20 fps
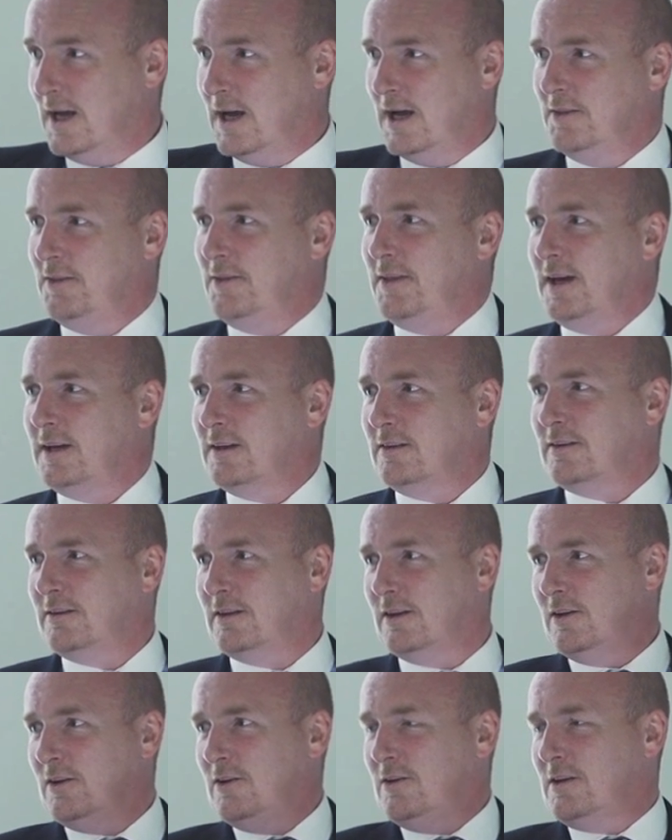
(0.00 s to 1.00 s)
And thanks
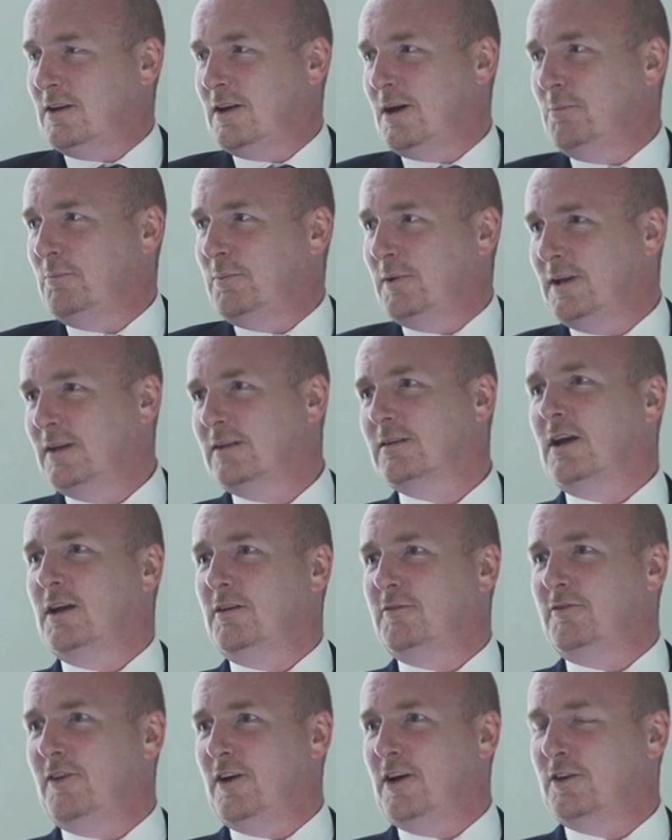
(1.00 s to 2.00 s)
to companies
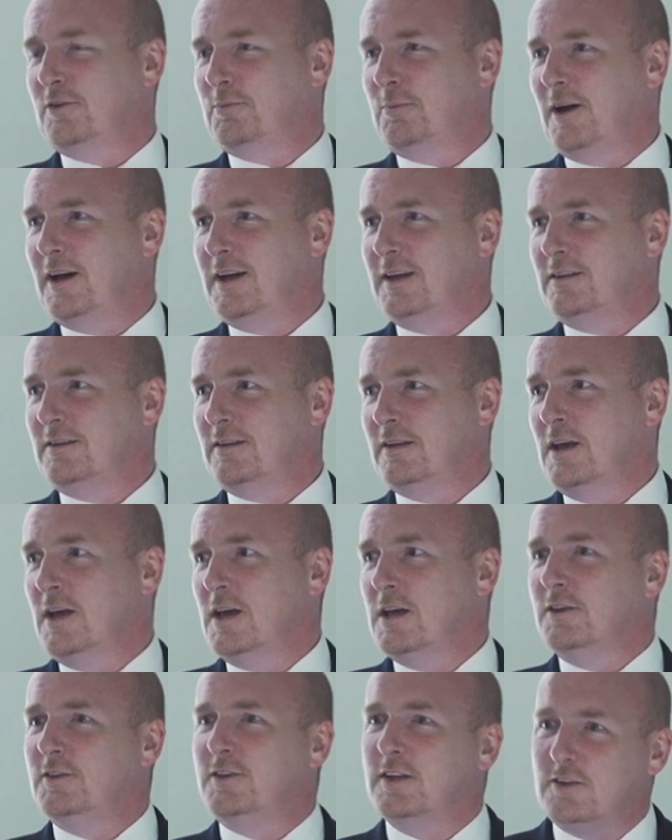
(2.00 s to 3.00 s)
like 1stByte,
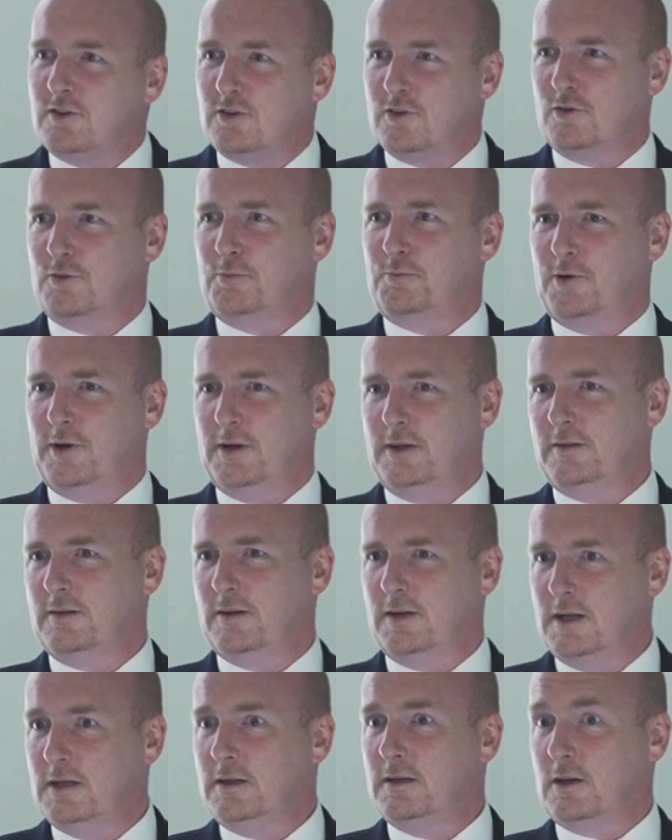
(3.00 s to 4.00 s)
digital print
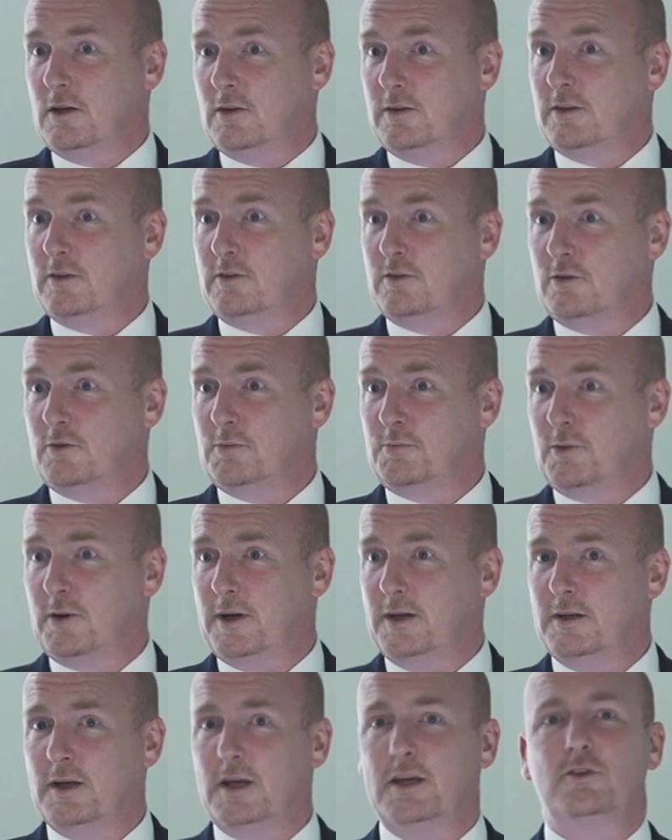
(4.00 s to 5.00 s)
and Indigo digital
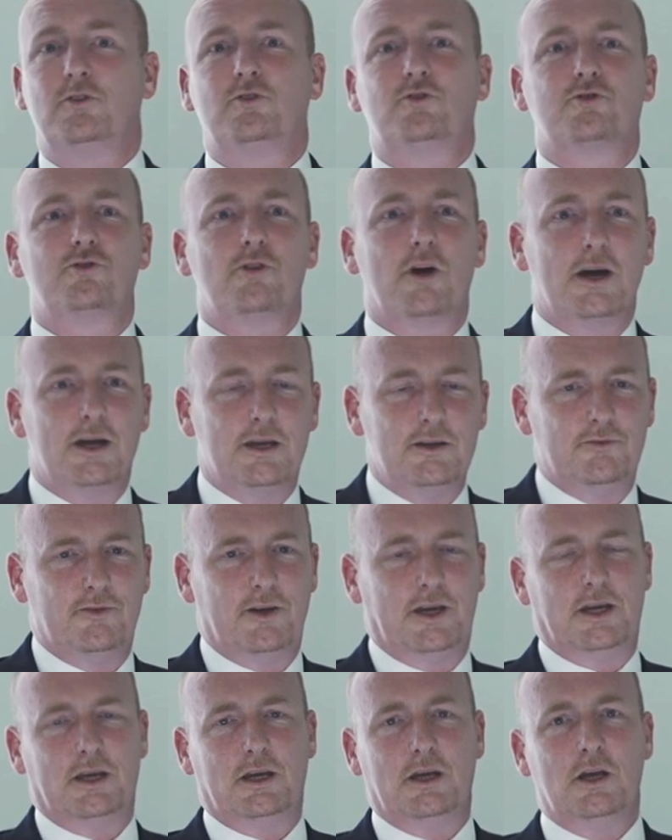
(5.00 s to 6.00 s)
print is
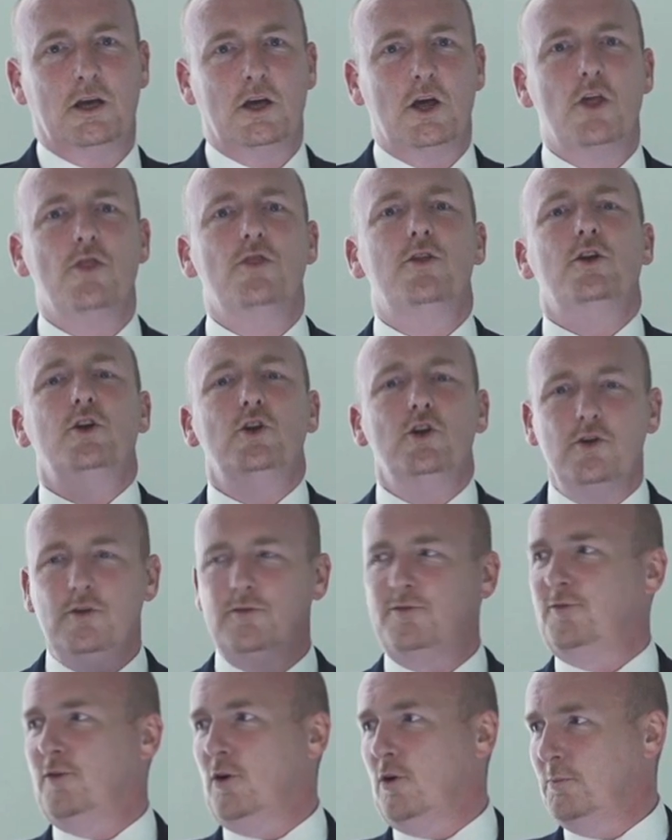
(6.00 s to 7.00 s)
driving the
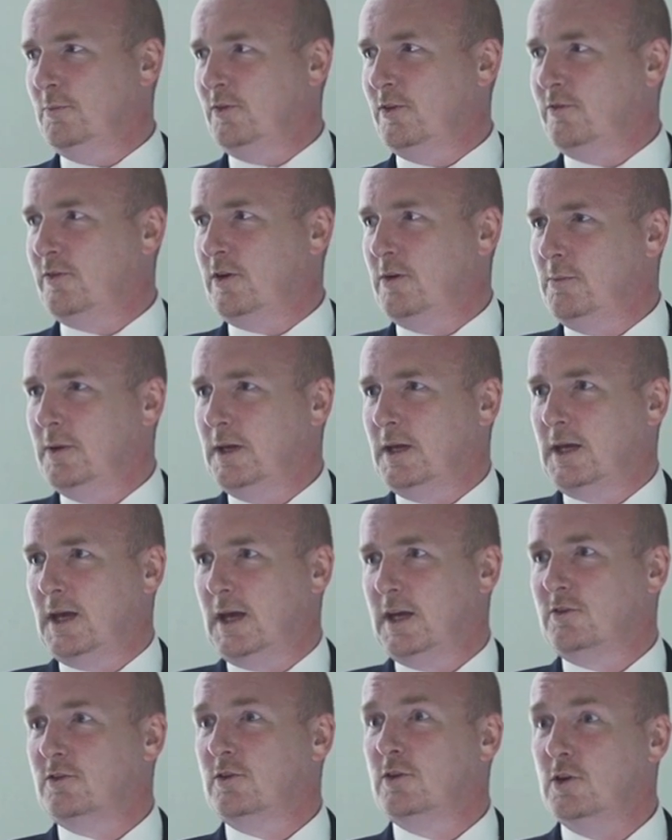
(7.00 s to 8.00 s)
new forms of
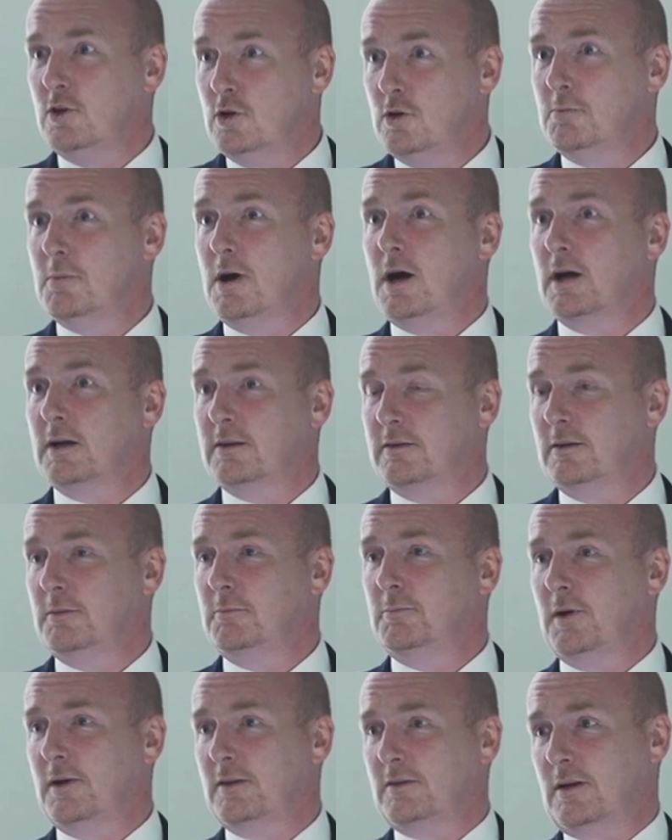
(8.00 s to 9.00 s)
communication, new
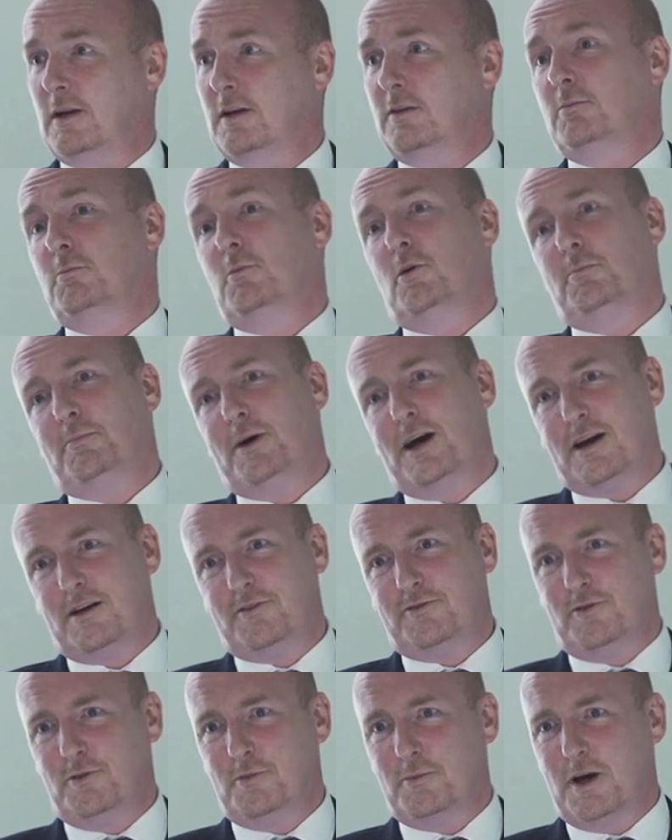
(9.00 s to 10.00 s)
marketing, personalized and more
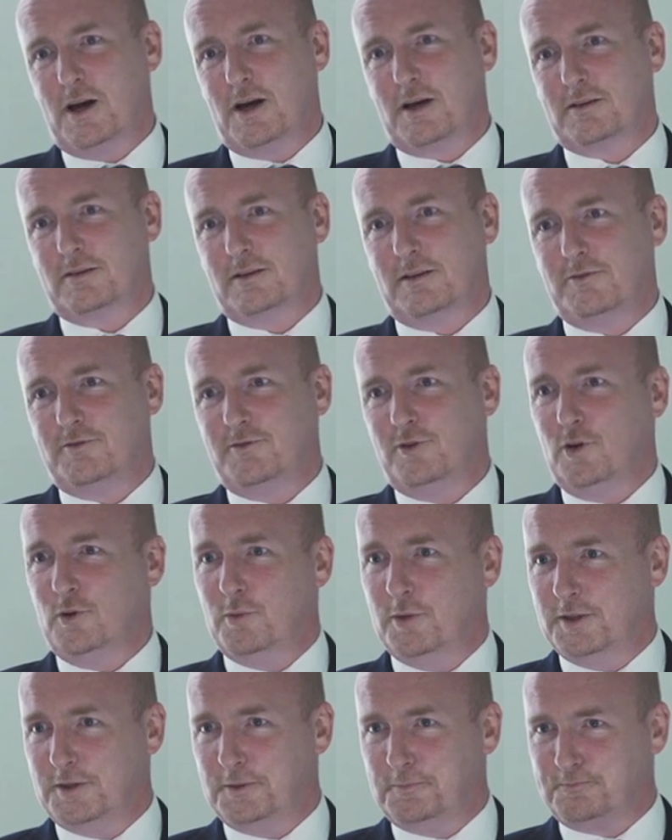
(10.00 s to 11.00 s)
powerful marketing
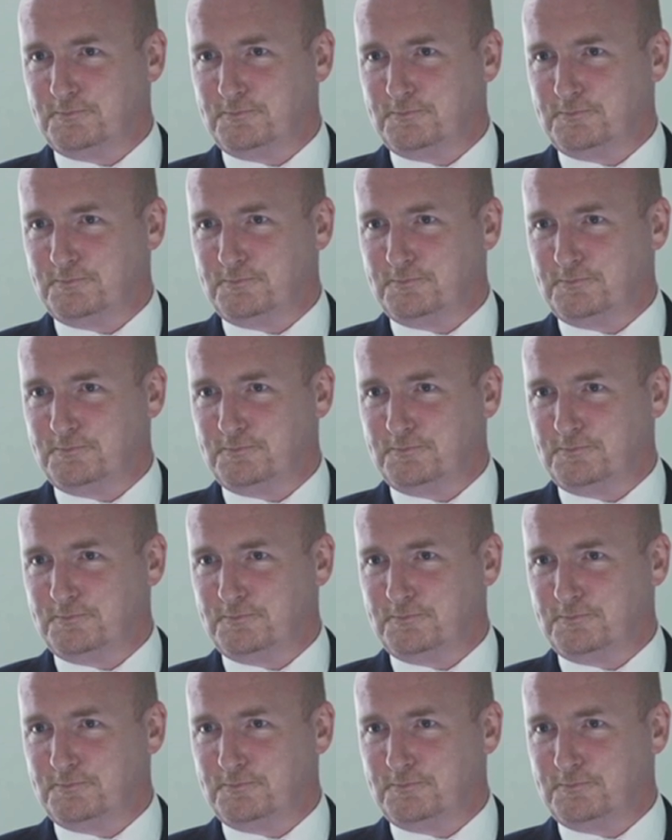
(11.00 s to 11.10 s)
forward.